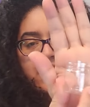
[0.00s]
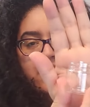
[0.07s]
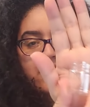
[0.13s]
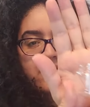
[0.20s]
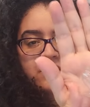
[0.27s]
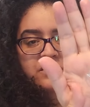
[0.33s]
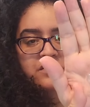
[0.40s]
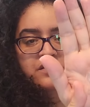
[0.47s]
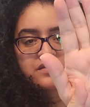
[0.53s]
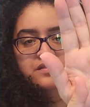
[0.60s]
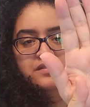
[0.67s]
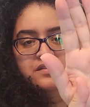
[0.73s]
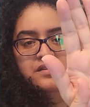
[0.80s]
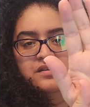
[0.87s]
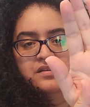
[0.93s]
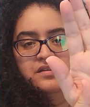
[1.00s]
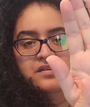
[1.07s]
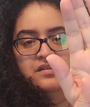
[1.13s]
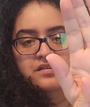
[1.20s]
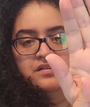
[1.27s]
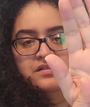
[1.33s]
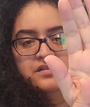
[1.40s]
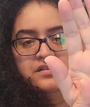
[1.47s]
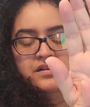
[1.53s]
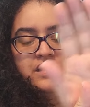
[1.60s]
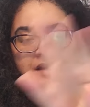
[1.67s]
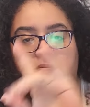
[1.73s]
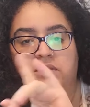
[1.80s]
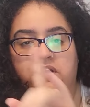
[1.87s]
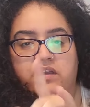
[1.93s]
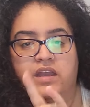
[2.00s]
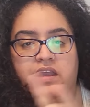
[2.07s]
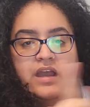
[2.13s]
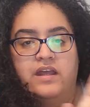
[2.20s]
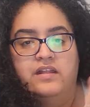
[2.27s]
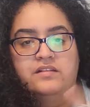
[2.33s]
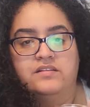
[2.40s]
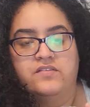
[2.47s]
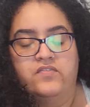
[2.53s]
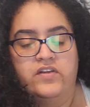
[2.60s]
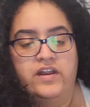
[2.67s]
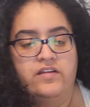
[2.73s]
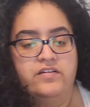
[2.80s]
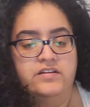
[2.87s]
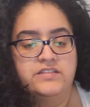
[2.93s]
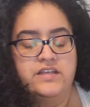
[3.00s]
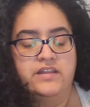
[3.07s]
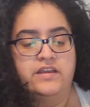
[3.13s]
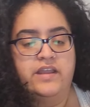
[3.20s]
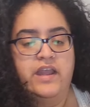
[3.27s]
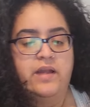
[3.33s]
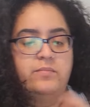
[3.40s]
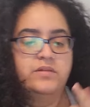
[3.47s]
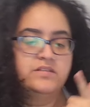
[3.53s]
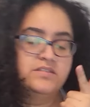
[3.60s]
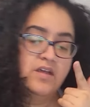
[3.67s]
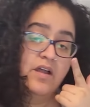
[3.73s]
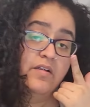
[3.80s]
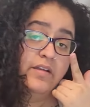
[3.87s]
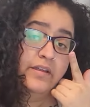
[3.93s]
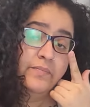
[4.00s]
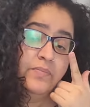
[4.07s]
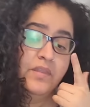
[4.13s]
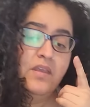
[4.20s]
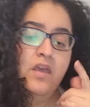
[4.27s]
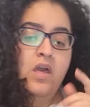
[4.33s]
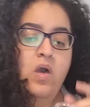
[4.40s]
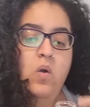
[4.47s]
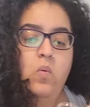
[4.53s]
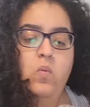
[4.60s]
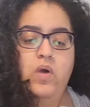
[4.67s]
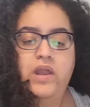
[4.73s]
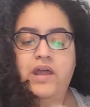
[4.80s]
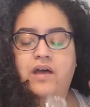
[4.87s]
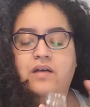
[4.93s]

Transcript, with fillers: ounce. Keep looking at different areas on the camera, sorry. One